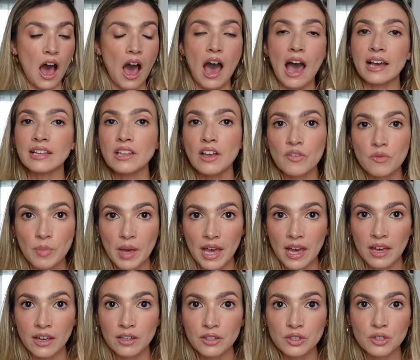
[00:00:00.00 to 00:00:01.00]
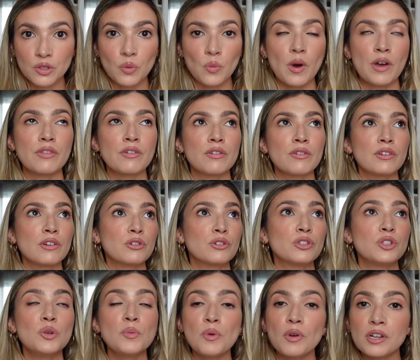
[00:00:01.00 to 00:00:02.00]
I love bags, whether they're
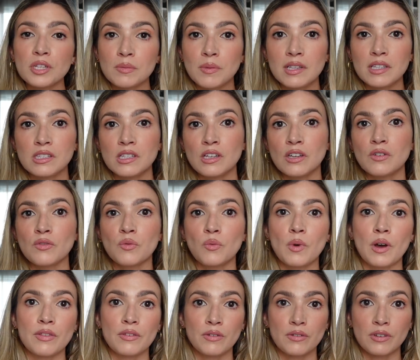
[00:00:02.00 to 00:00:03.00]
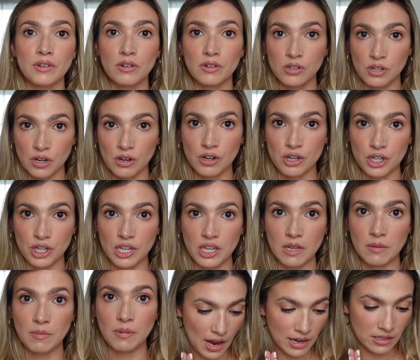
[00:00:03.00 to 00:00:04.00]
super expensive, whether they're dirt
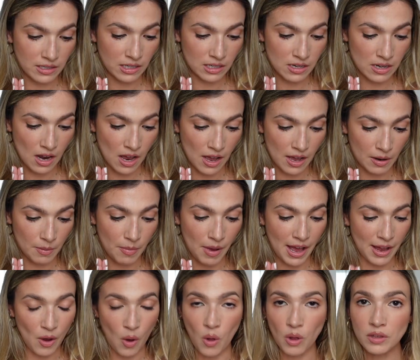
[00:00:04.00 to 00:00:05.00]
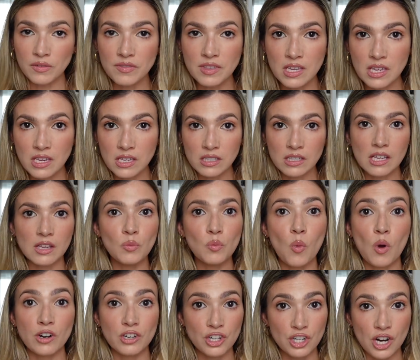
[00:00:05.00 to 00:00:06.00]
cheap. I did not buy all of these in
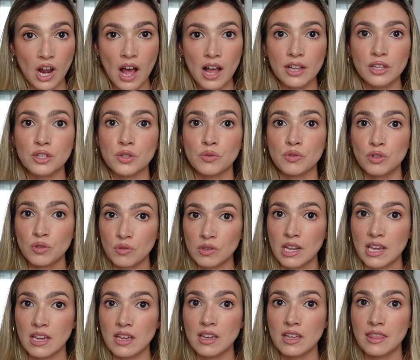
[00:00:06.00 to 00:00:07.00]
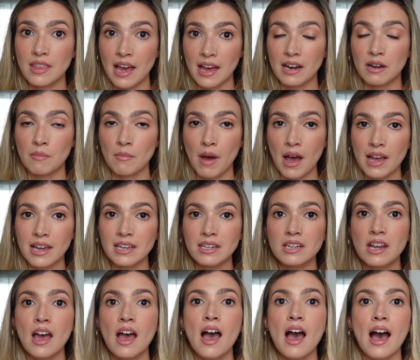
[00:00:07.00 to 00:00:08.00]
one shot, so do take that in mind.
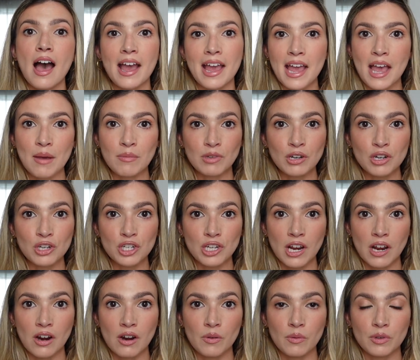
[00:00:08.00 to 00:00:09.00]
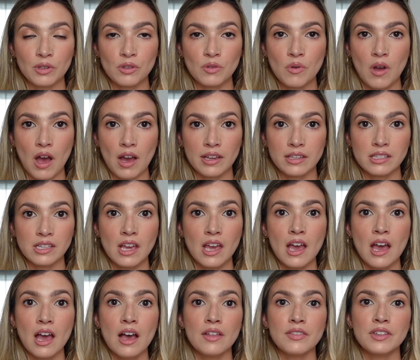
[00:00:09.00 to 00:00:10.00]
I am going to share with you guys
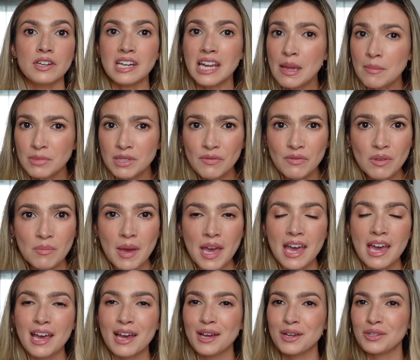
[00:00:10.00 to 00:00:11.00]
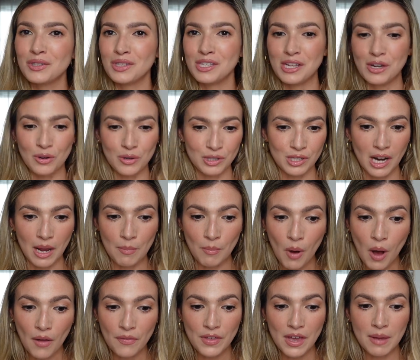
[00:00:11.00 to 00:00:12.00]
the names of the bags, the years that I
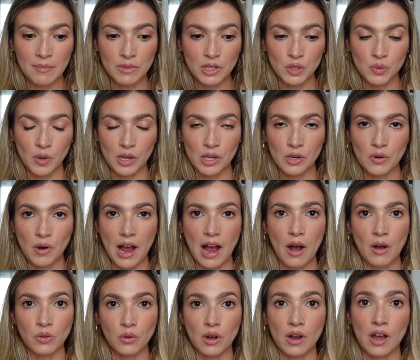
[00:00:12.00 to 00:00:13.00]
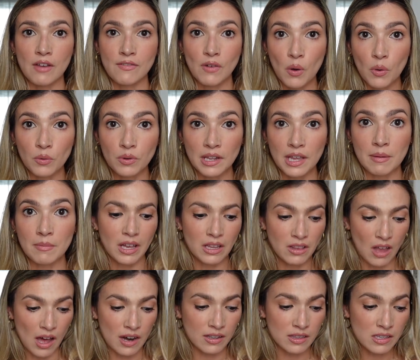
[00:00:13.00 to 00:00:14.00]
bought them, this way you know how long I've owned them. A
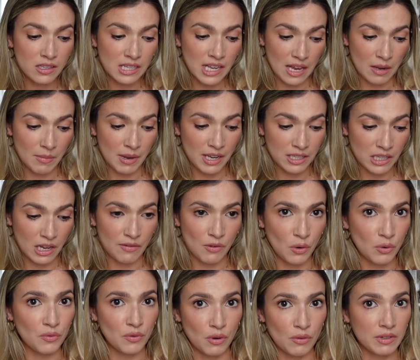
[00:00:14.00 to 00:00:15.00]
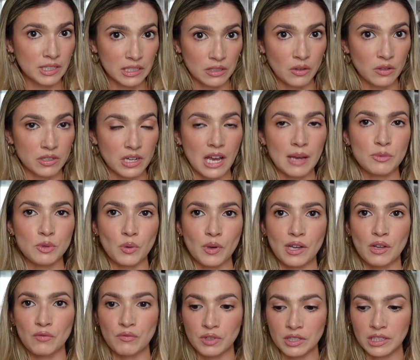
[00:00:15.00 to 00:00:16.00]
lot of these handbags I've owned for a really long time, so I
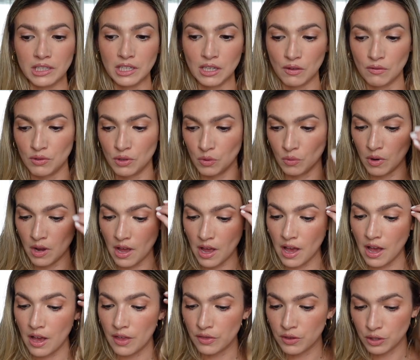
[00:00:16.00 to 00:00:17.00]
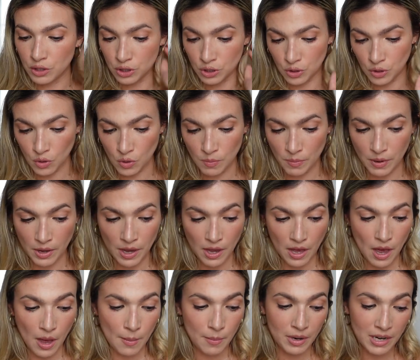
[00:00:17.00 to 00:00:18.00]
can really give you the scoop.
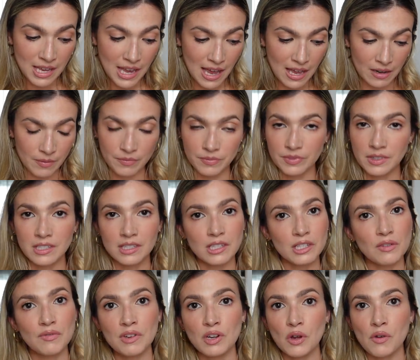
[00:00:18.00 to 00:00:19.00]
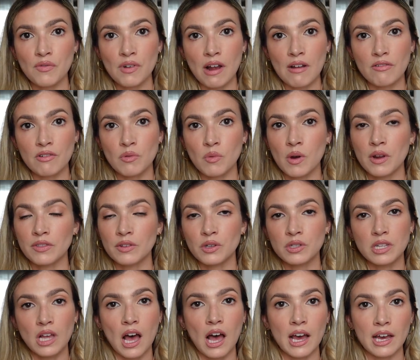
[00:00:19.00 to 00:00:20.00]
But again, this is a video for everyone.
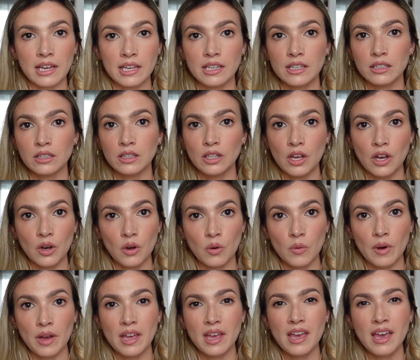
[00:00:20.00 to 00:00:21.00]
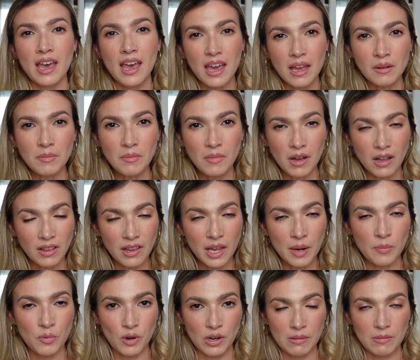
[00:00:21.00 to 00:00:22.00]
There's high, low, and a lot
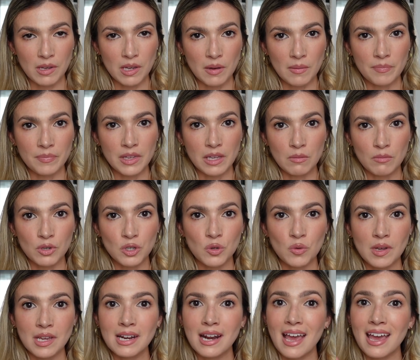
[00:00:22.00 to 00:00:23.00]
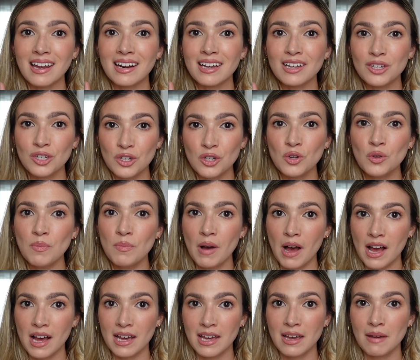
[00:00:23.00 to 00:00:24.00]
of premium in between, and I do
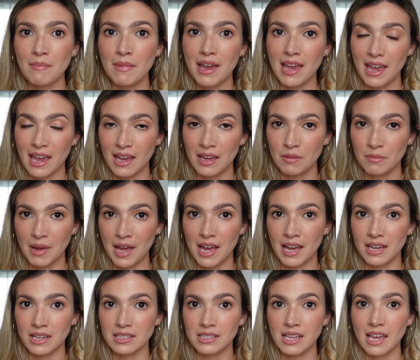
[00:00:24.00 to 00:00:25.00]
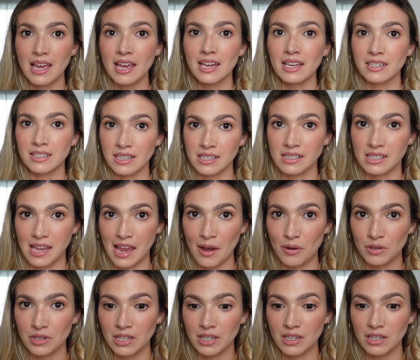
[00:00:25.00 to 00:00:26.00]
buy my handbags
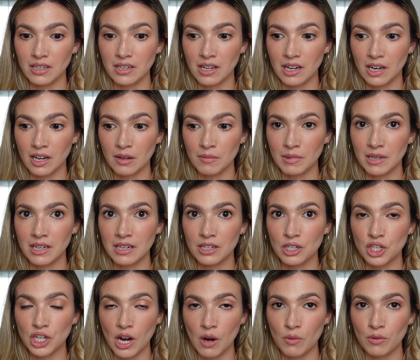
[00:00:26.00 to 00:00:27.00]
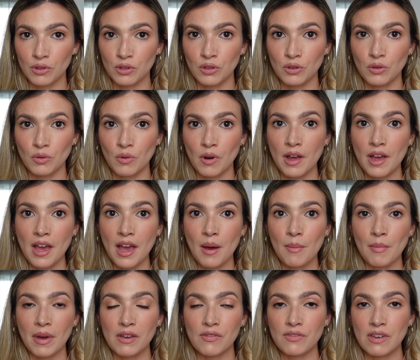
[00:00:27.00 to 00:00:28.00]
discounted. And I'm going to share with you
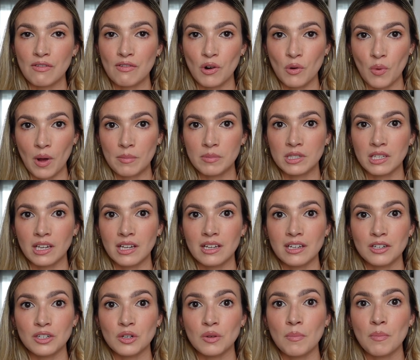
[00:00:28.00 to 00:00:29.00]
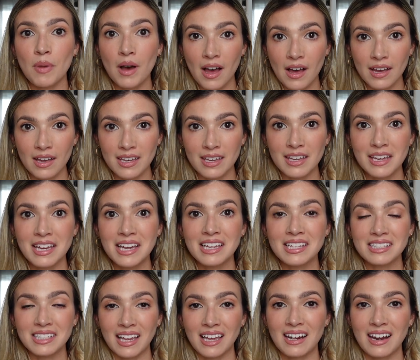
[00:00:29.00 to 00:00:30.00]
my favorite website to buy
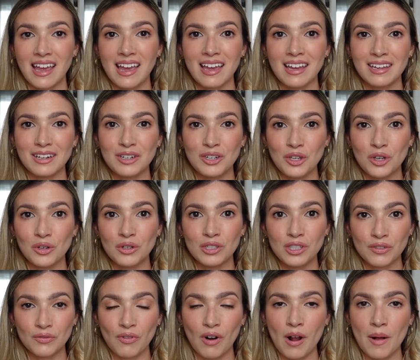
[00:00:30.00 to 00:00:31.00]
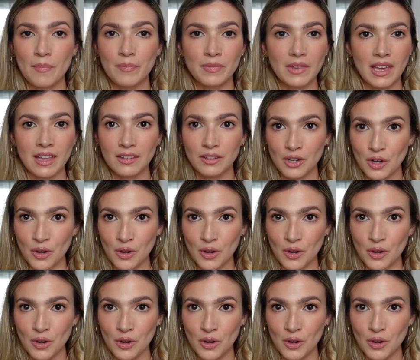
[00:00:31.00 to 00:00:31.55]
secondhand goods from. And